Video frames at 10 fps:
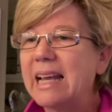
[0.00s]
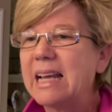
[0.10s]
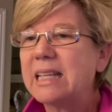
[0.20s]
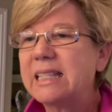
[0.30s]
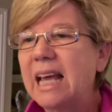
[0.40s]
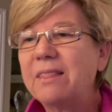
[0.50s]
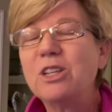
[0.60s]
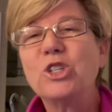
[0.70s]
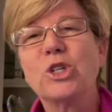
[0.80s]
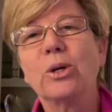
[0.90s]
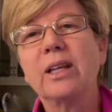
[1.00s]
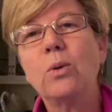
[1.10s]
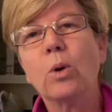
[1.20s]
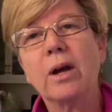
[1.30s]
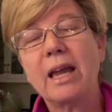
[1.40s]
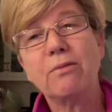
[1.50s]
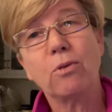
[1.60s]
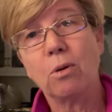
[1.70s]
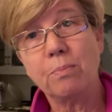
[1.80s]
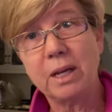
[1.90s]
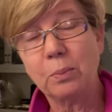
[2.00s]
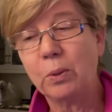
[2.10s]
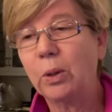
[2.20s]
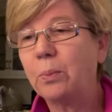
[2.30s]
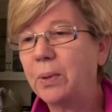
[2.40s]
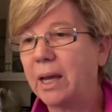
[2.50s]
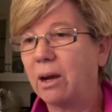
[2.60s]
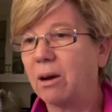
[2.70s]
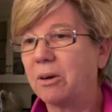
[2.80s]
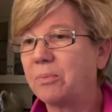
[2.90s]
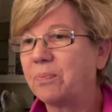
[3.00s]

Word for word: Seth and Shirley were a formidable pair.